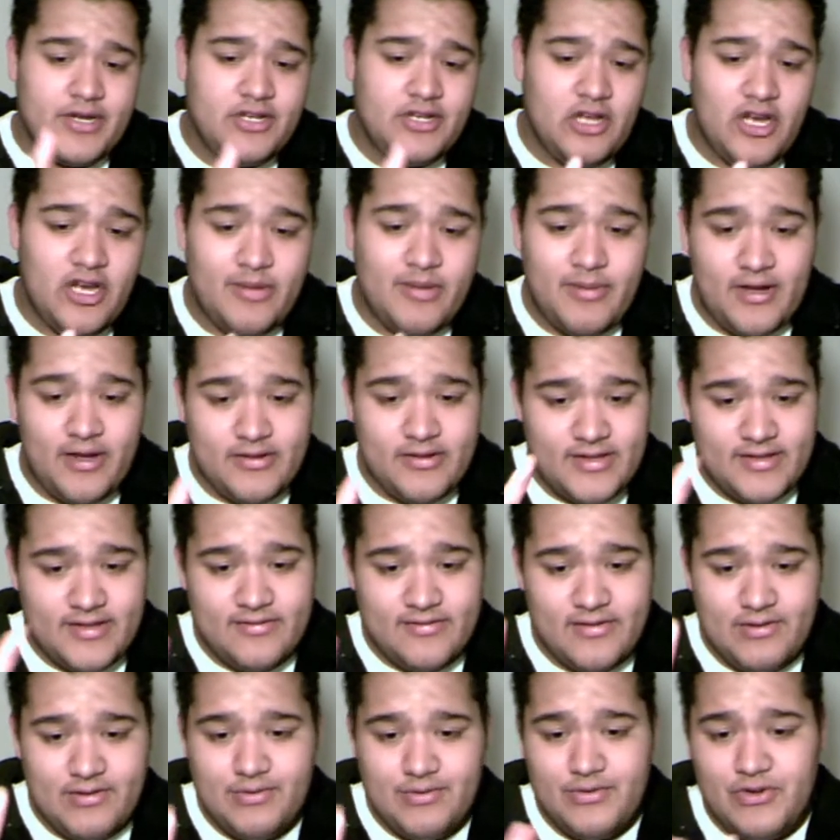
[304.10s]
to talk about. These
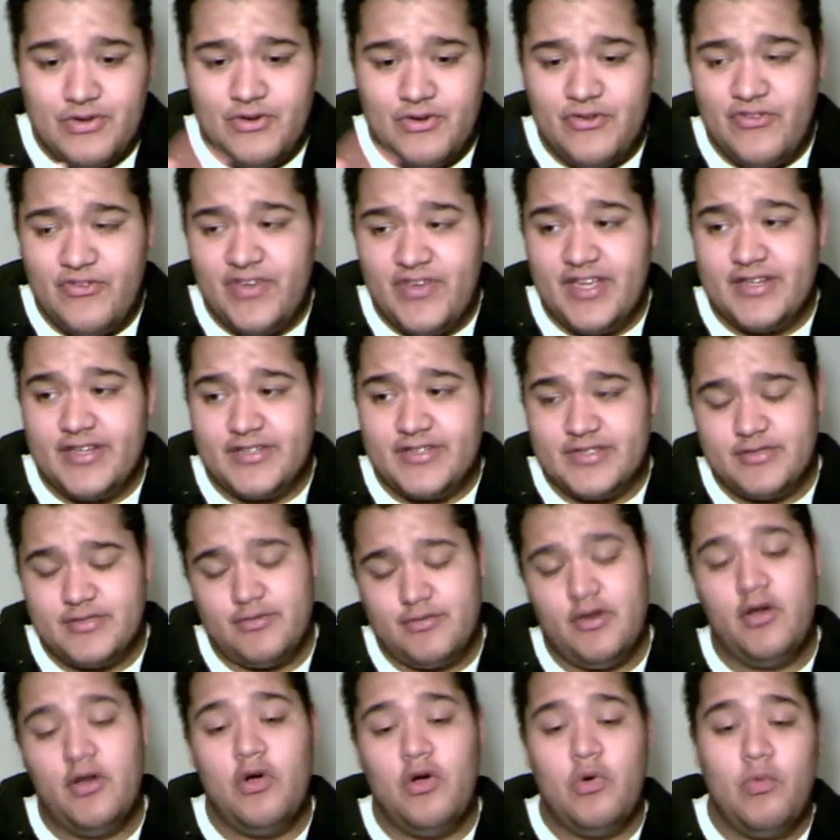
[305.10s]
two new features.
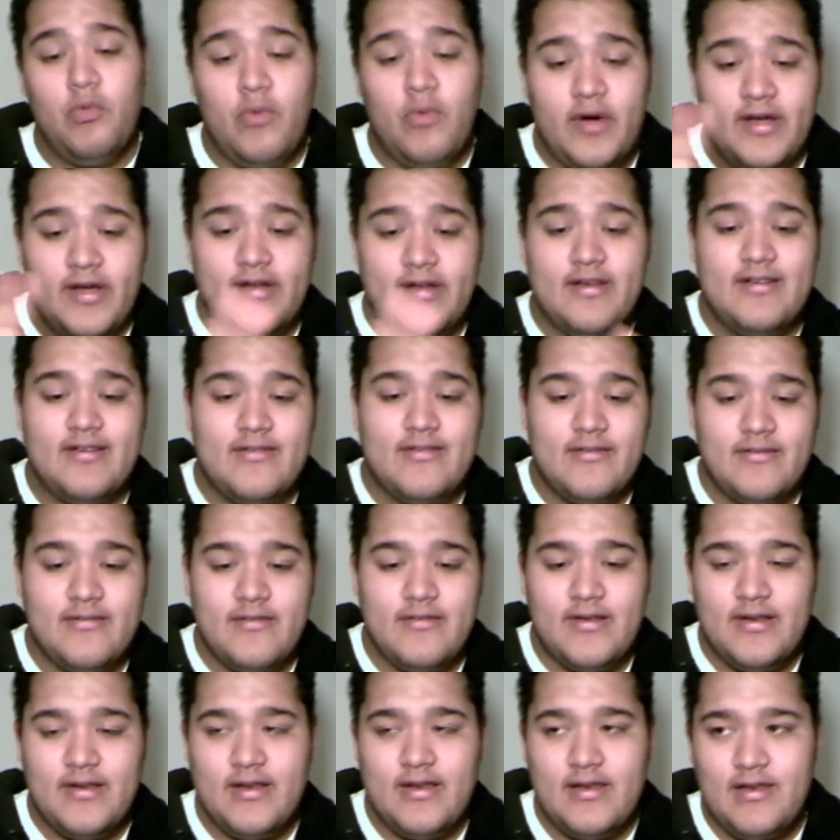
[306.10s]
Well, one
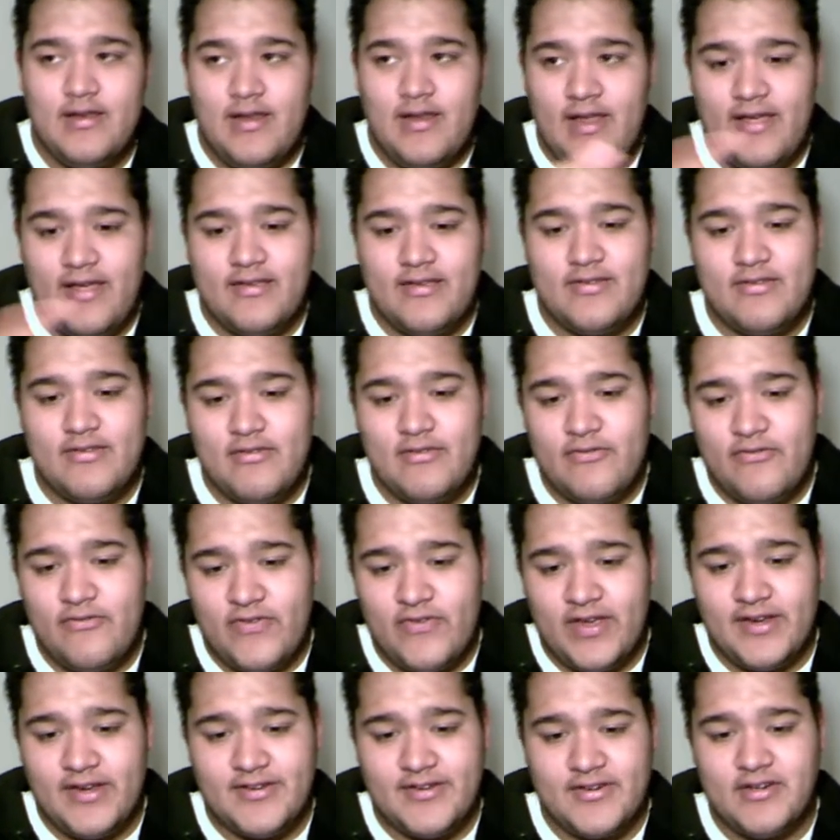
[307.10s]
less
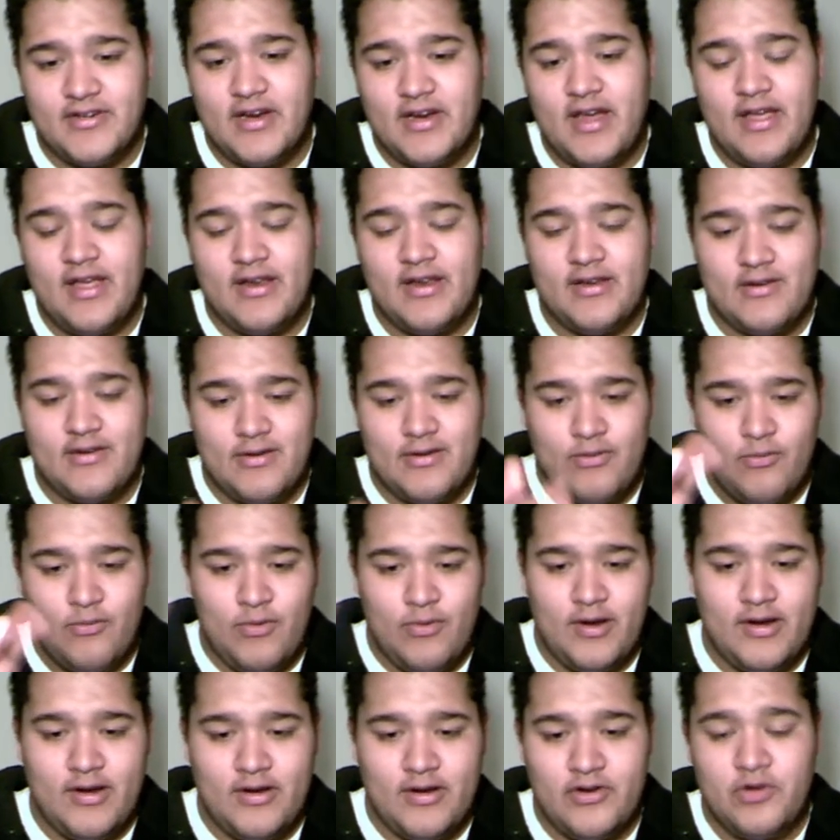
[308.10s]
feature and
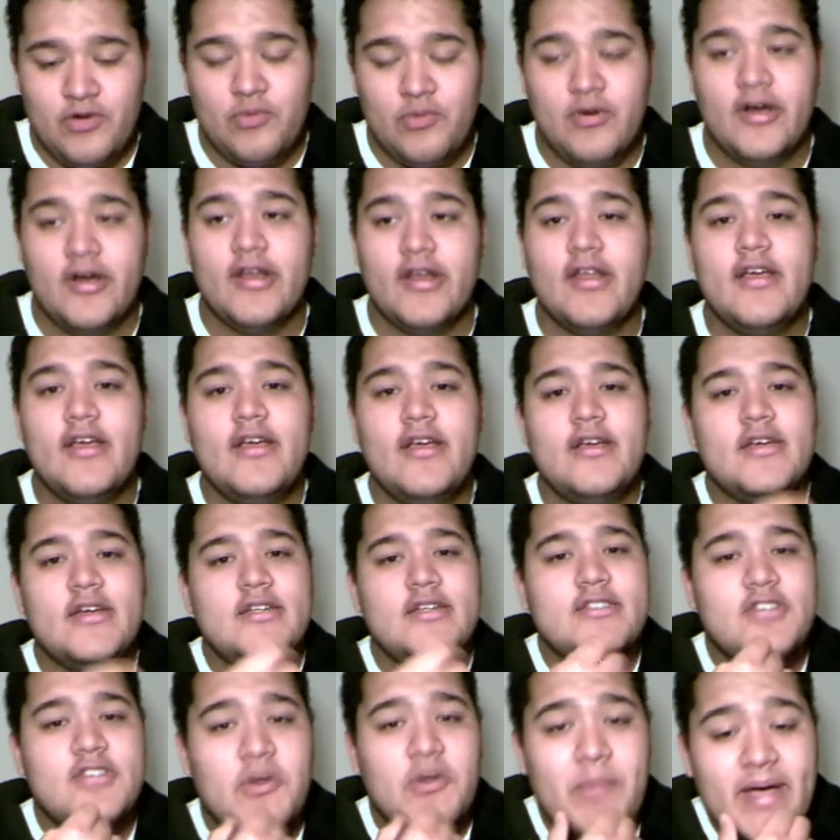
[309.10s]
one new one.
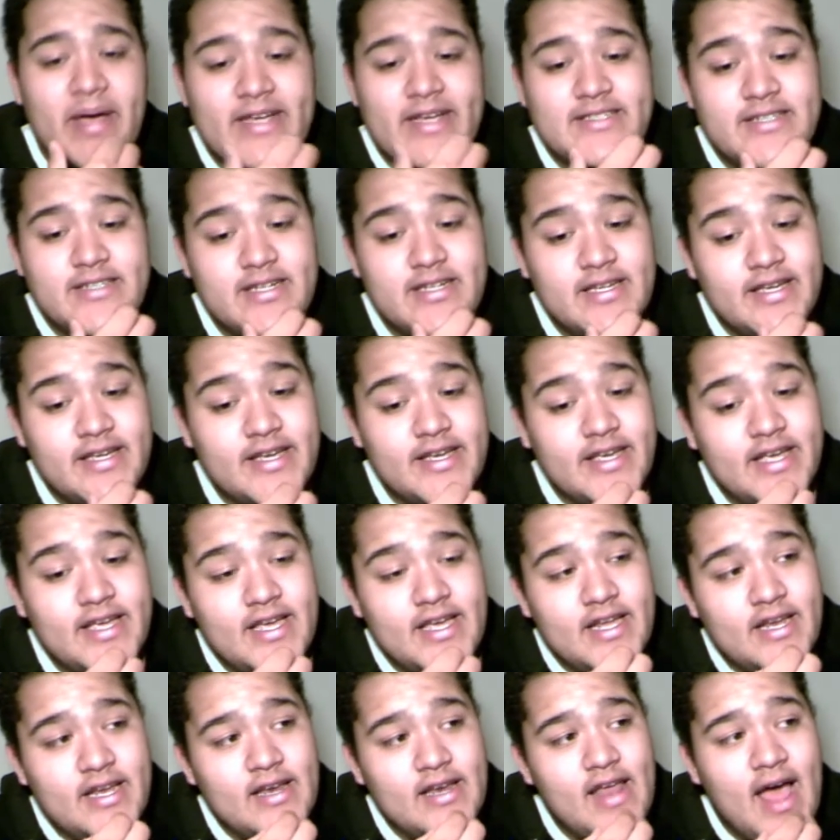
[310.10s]
So basically,
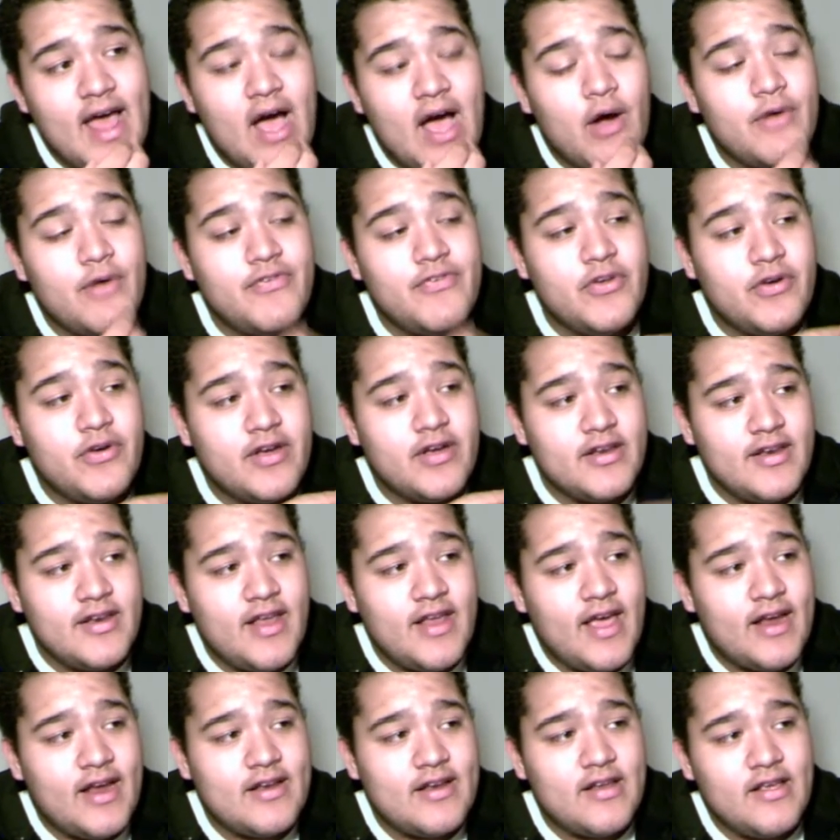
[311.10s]
now if you
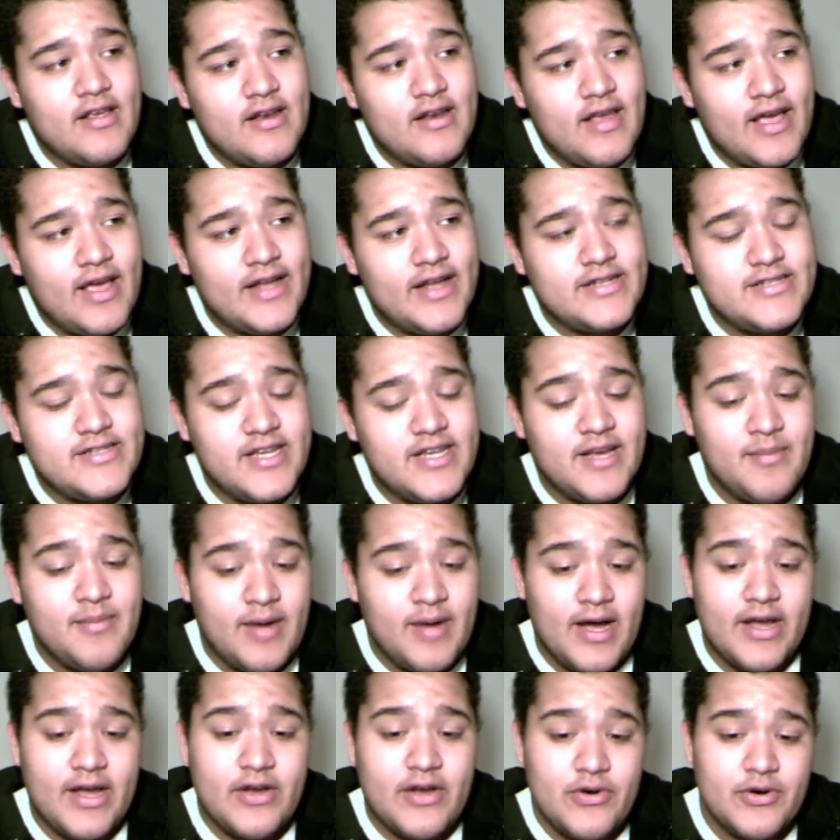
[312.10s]
connect an
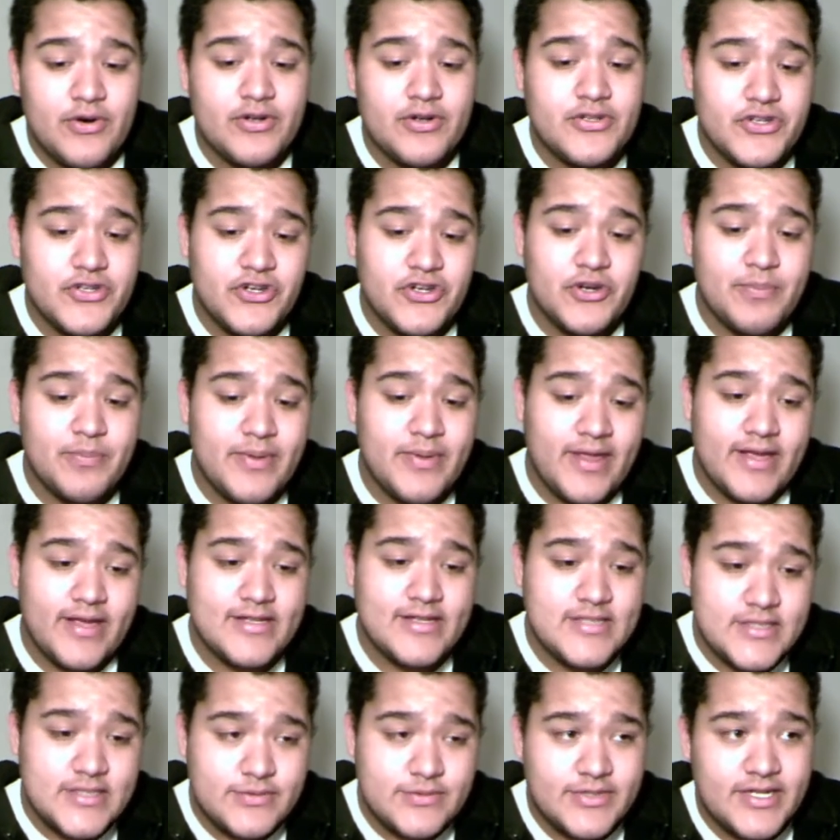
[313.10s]
HDMI cord to your
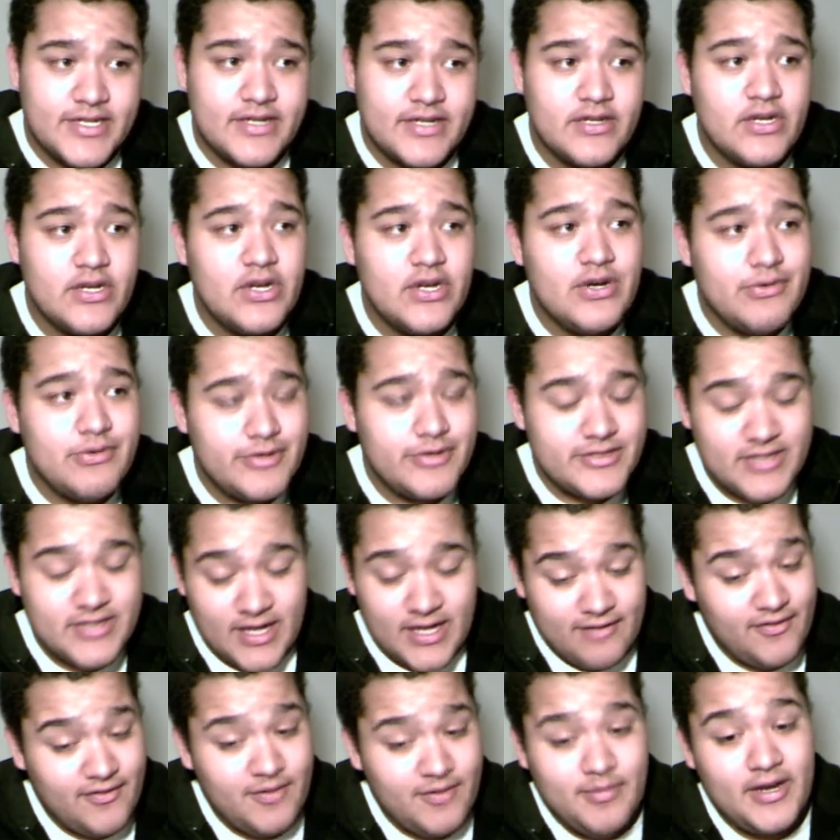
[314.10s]
PS3, which
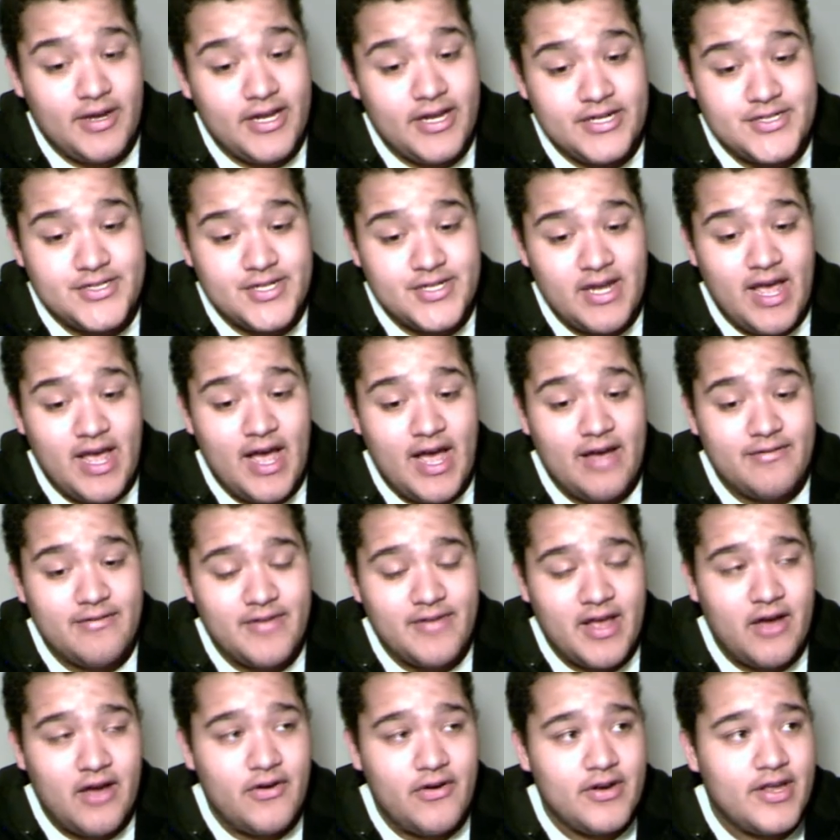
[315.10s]
everybody should have
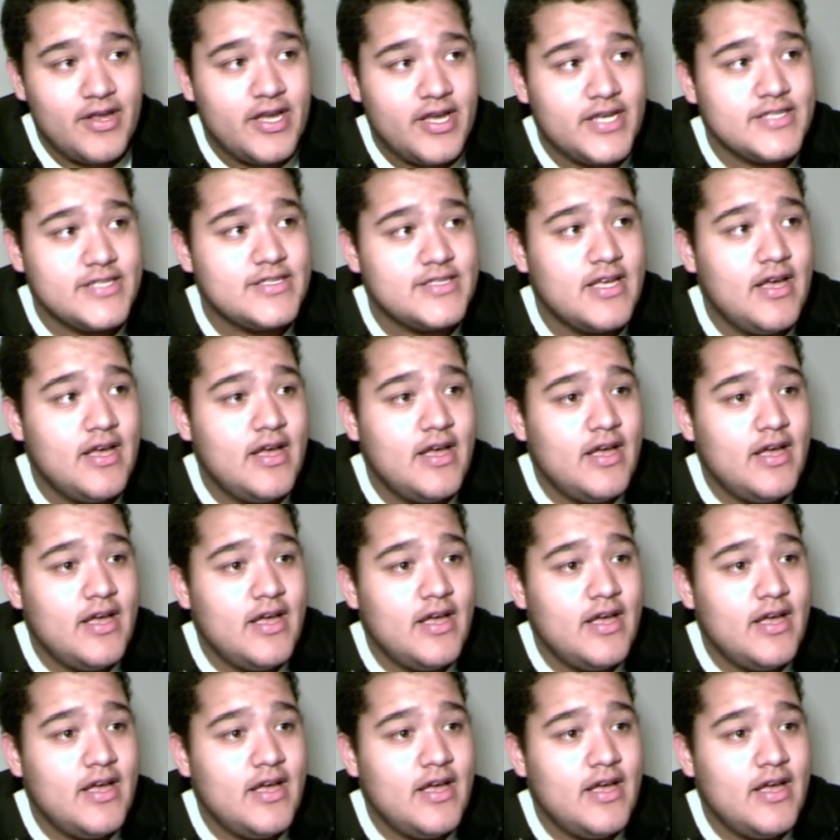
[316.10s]
nowadays,